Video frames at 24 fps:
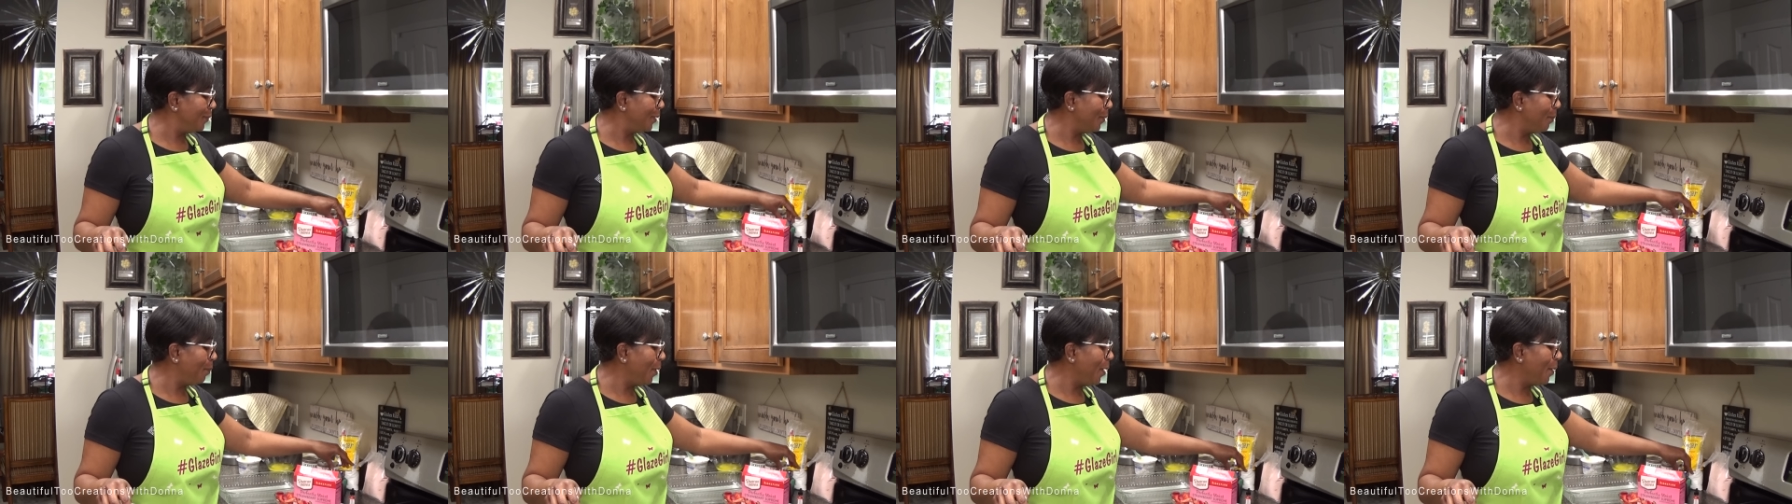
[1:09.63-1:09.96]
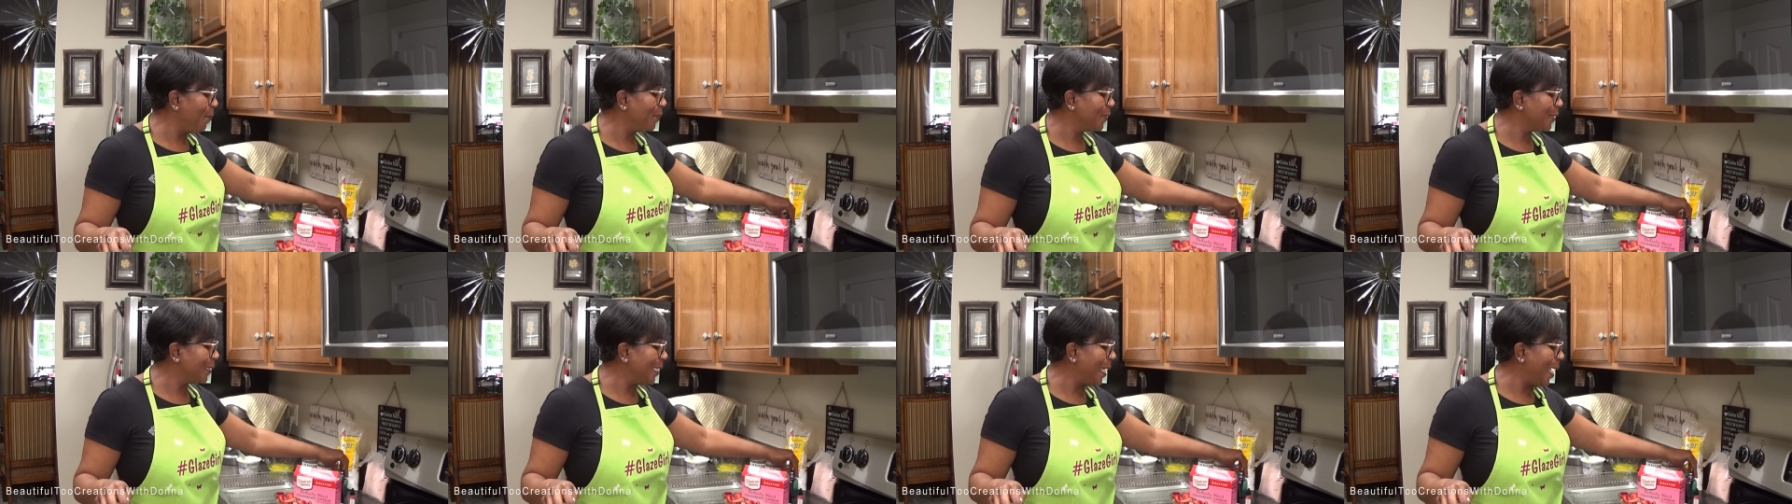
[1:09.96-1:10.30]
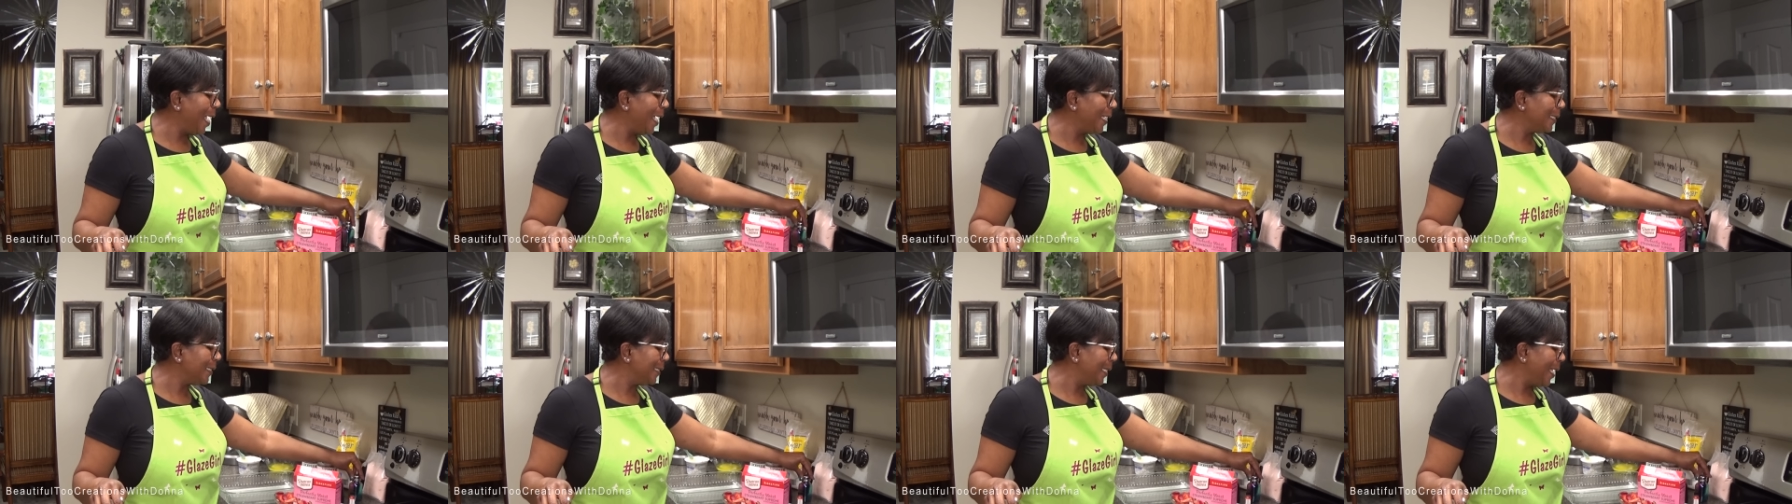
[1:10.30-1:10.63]
the people's
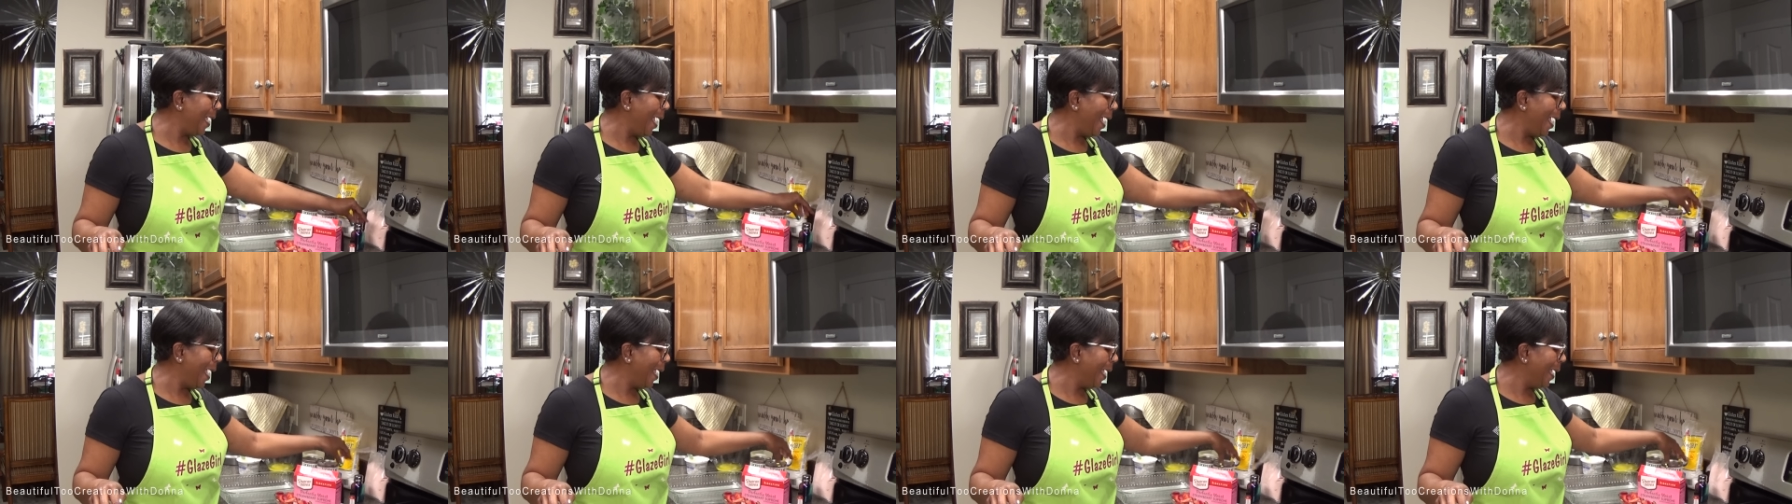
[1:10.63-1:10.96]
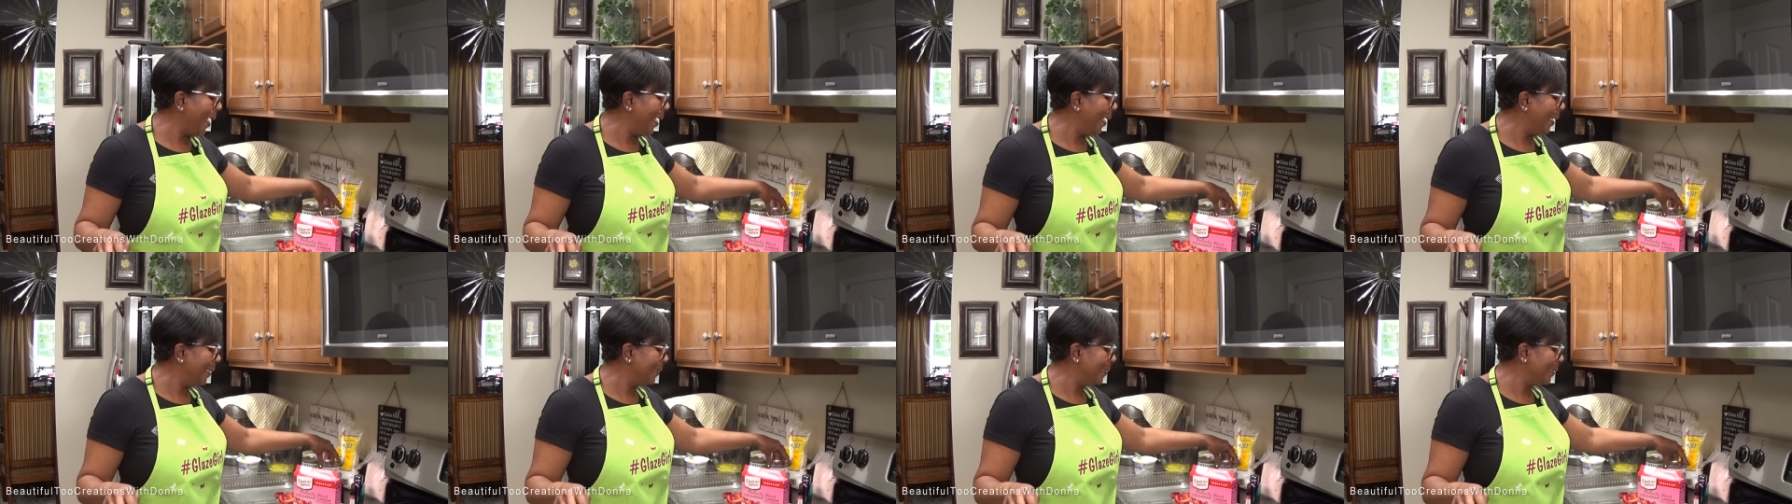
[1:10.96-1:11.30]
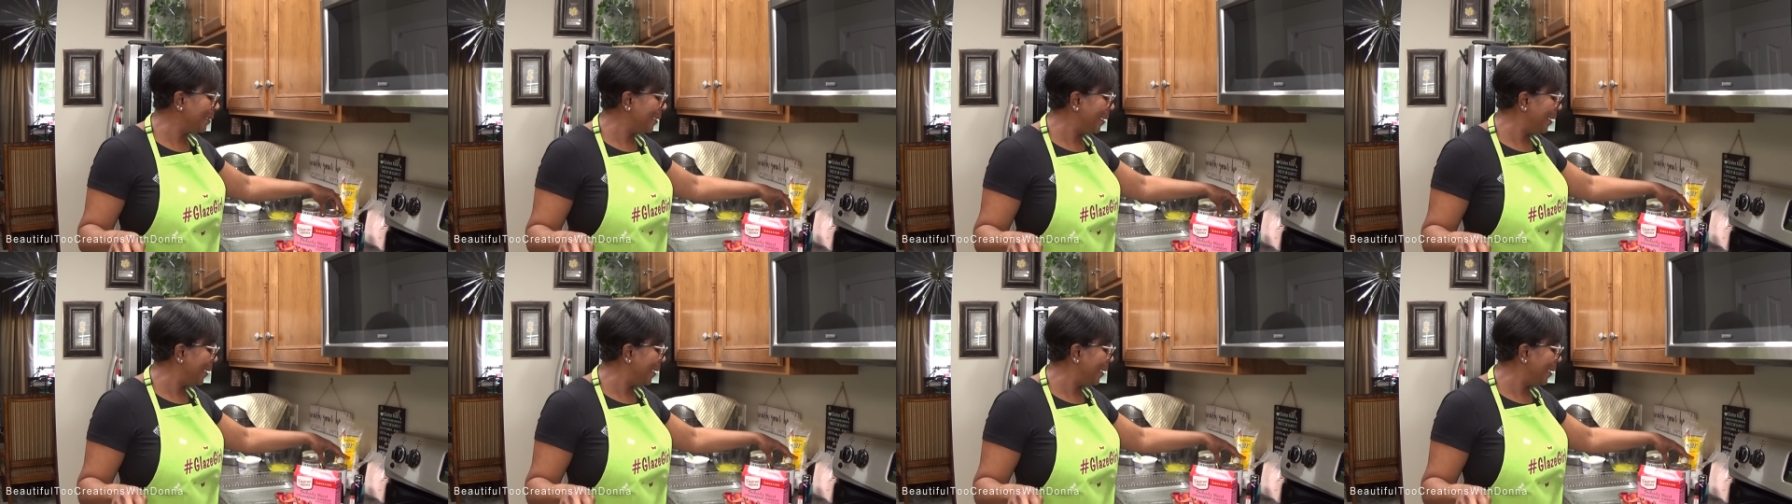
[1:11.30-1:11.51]
nasty hands